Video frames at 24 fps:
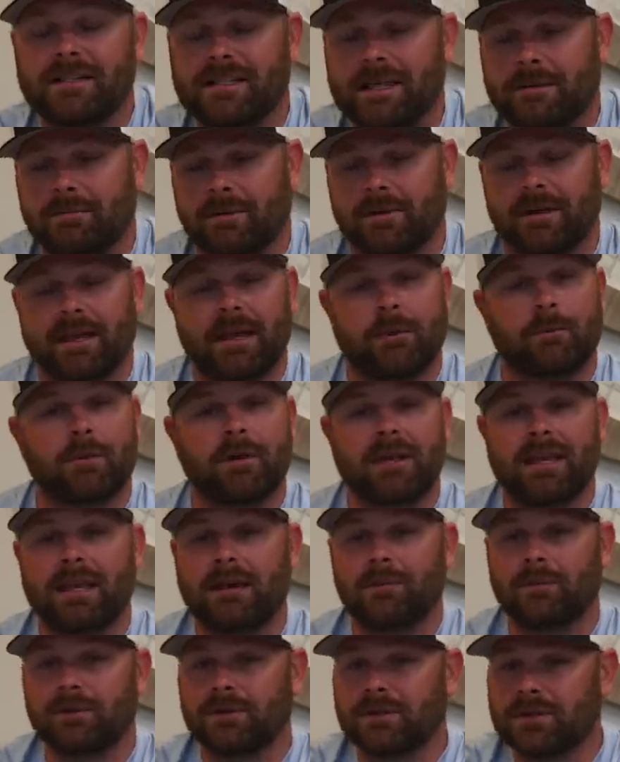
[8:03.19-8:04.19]
simple. Again, we're,
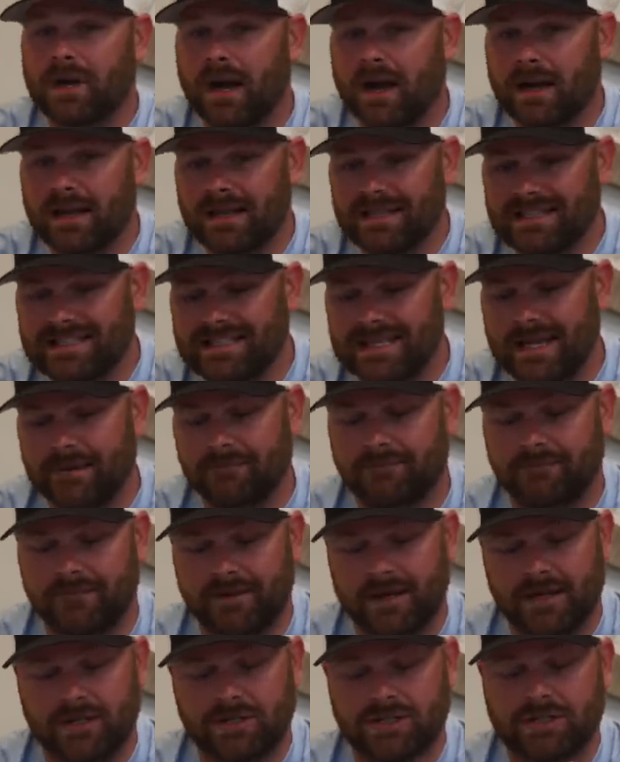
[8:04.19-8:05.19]
we're talking deep
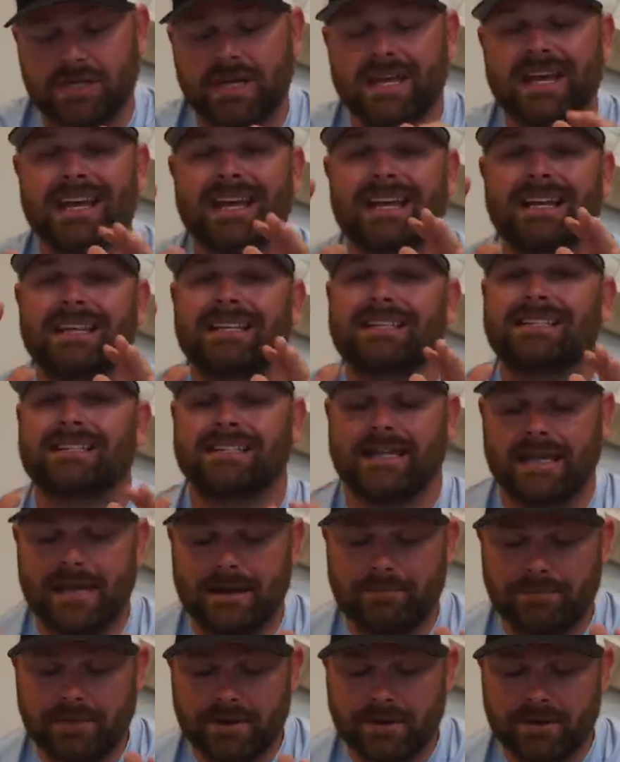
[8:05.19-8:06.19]
fish.
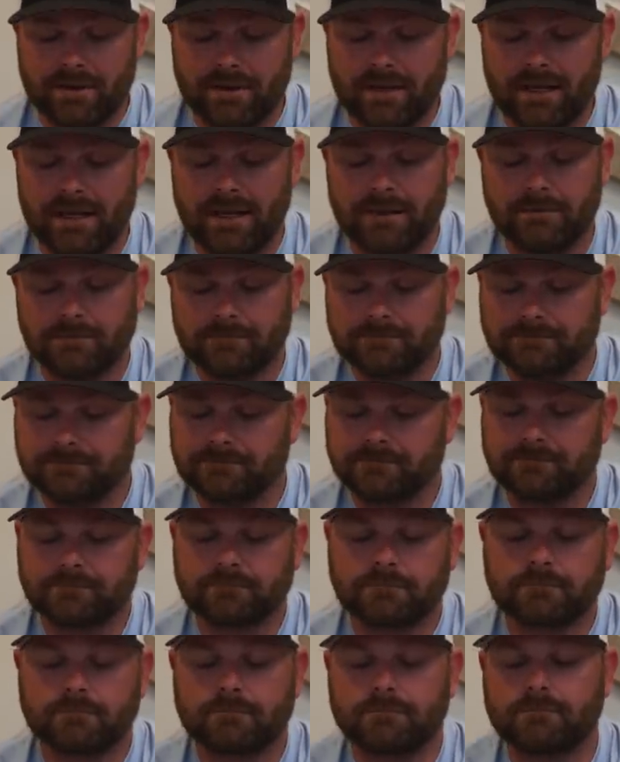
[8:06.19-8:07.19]
Typically,
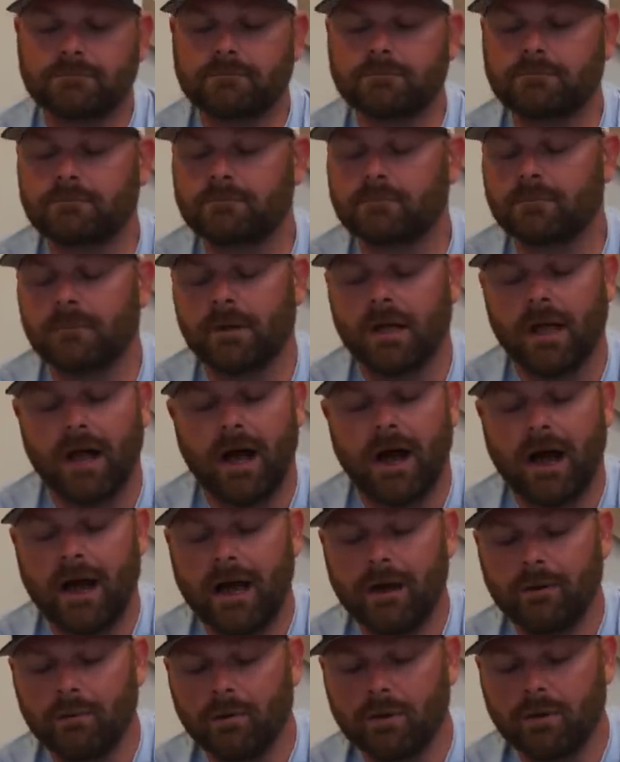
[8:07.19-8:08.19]

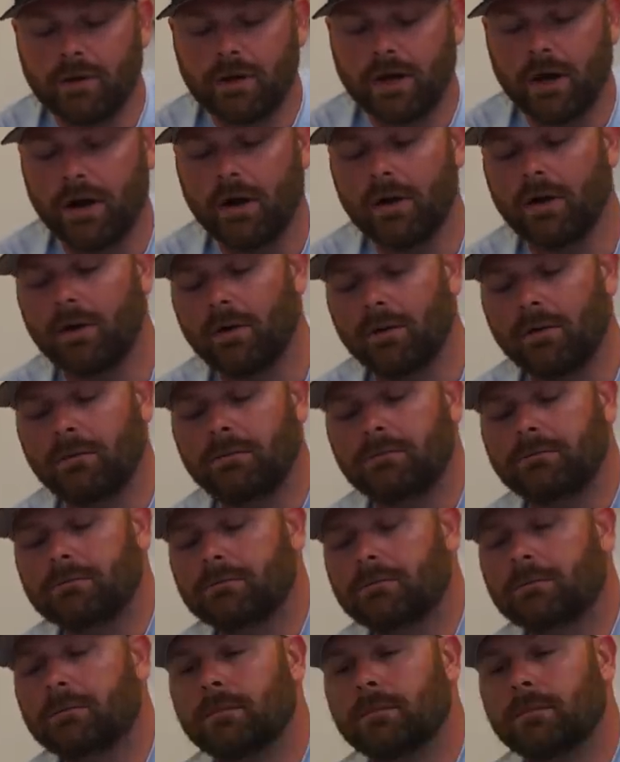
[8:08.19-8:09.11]
I will go